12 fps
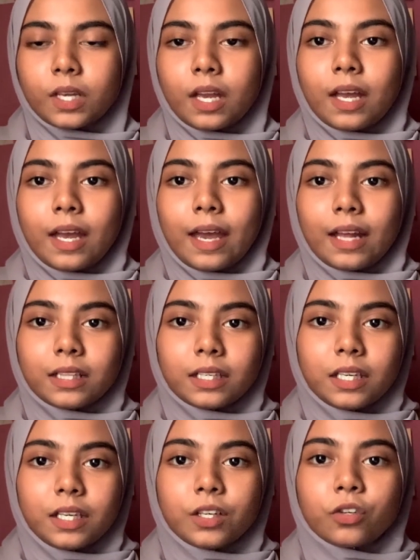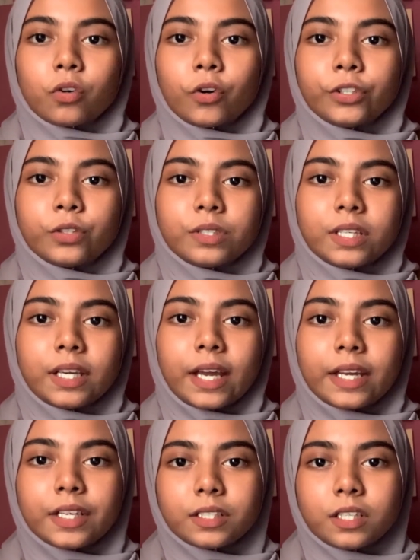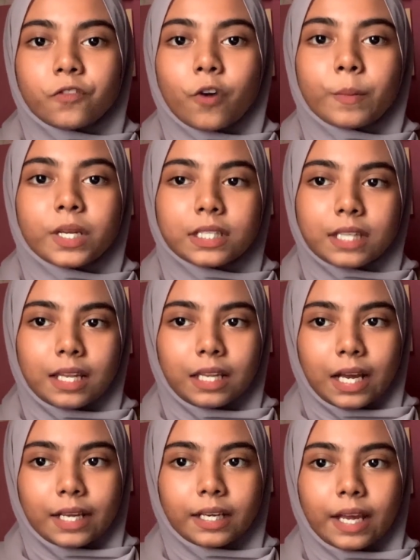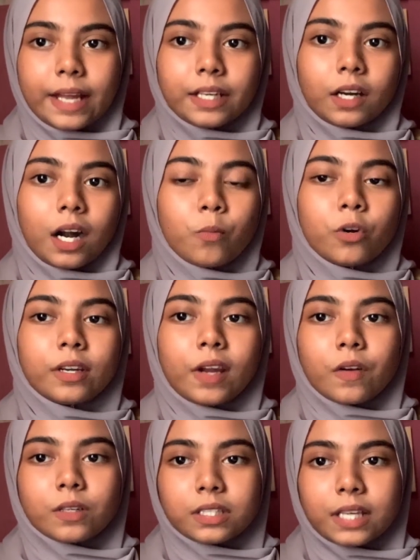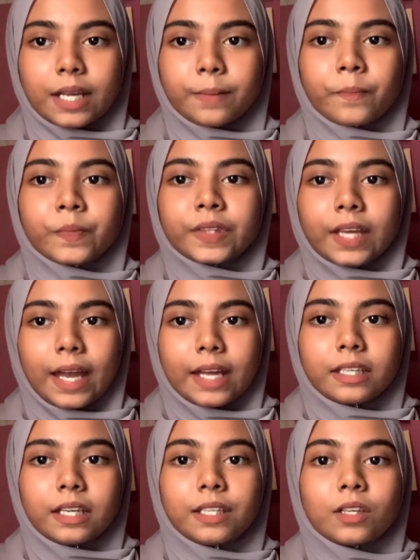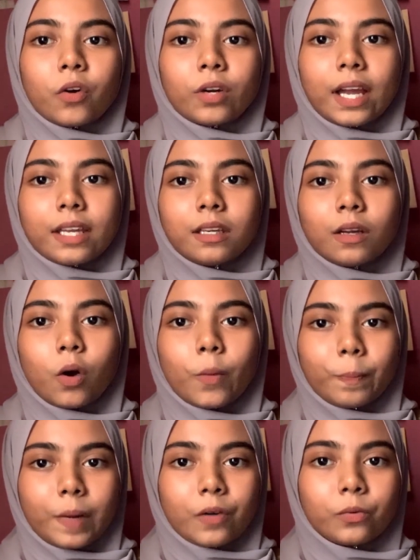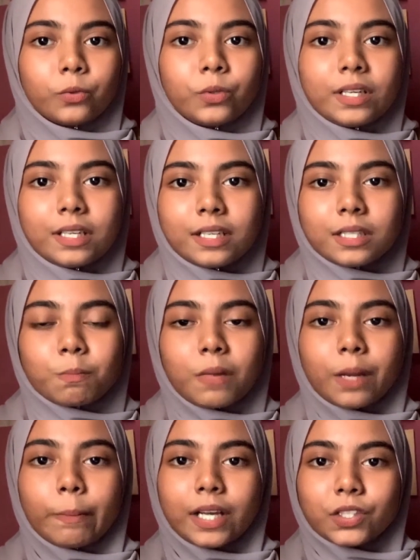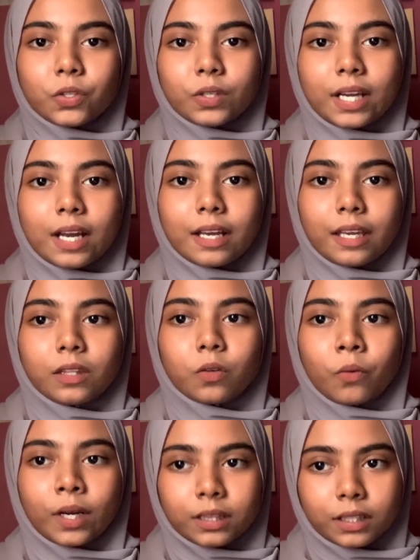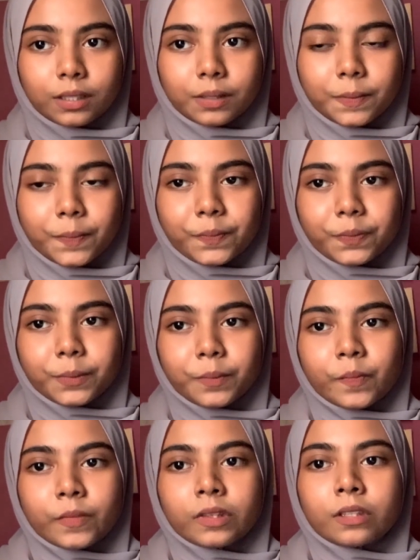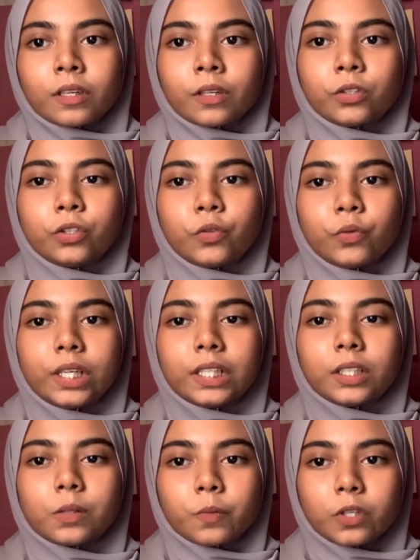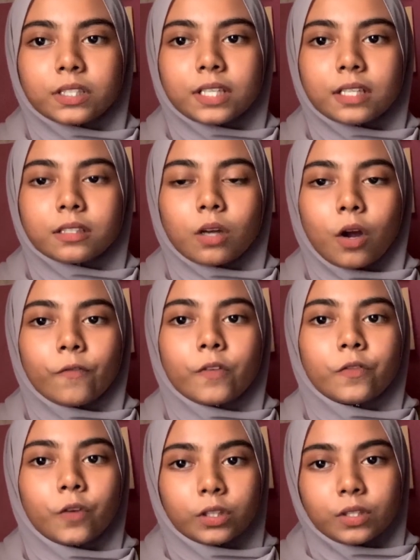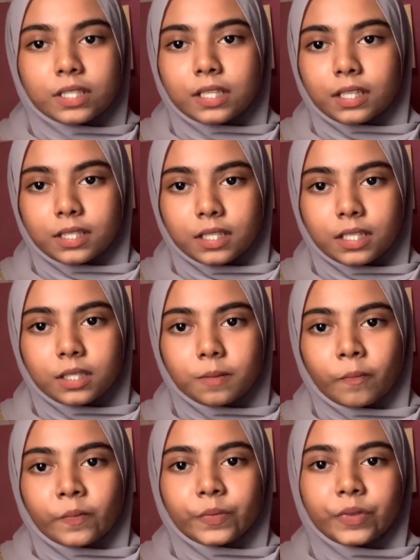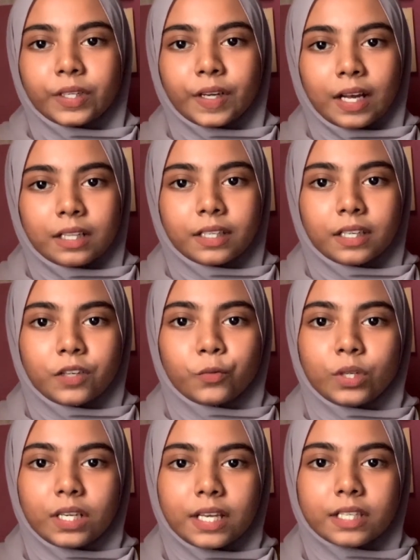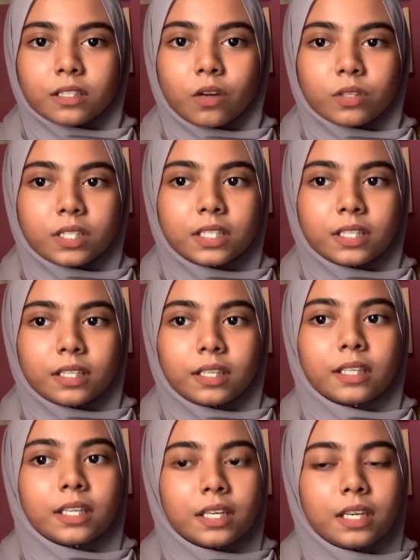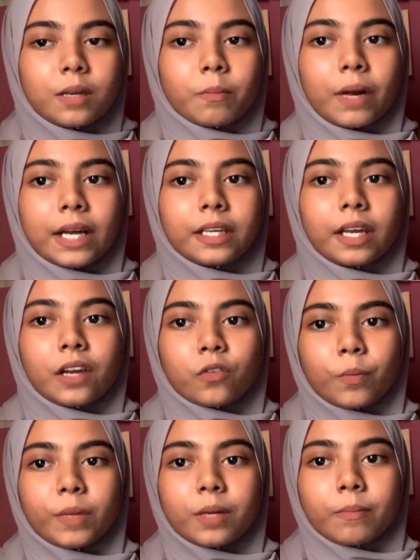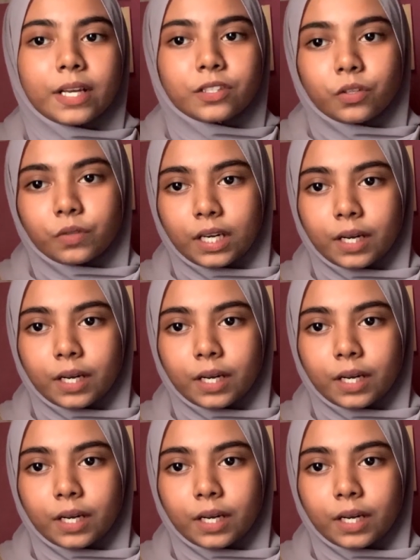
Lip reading: Algae grow using energy from the sunlight and carbon dioxide and inorganic compound released by bacteria in water. During the process of photosynthesis, the algae release oxygen needed by aerobic bacteria.